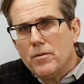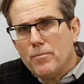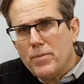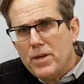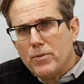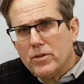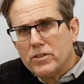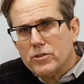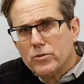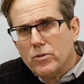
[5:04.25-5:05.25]
people in
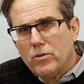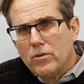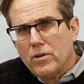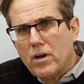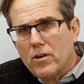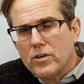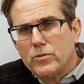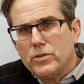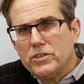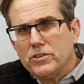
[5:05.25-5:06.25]
control are
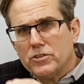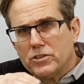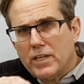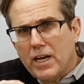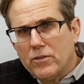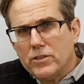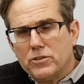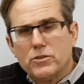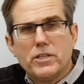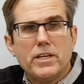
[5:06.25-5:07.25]
increasing their salaries or
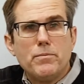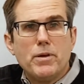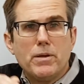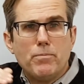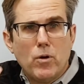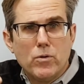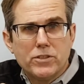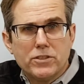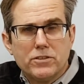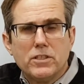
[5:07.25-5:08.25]
taking big
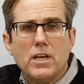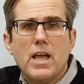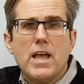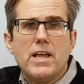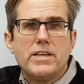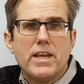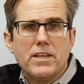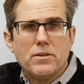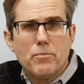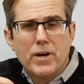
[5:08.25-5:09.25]
bonuses and taking
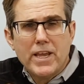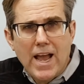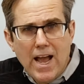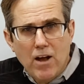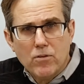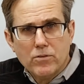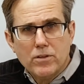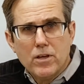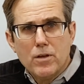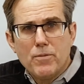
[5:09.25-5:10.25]
the money out
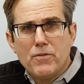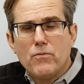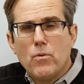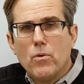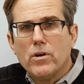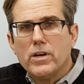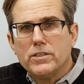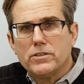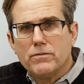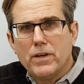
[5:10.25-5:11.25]
before
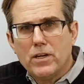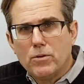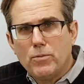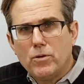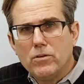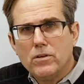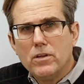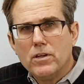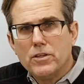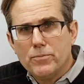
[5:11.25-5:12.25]
it's available
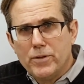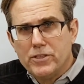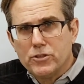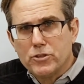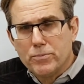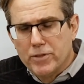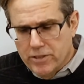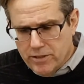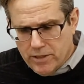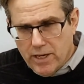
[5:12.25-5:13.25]
to be distributed
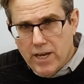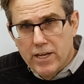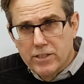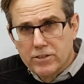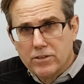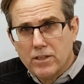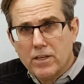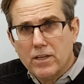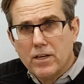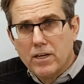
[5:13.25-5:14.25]
as
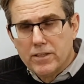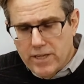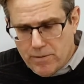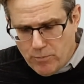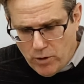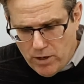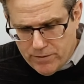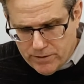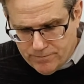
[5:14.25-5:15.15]
net profit.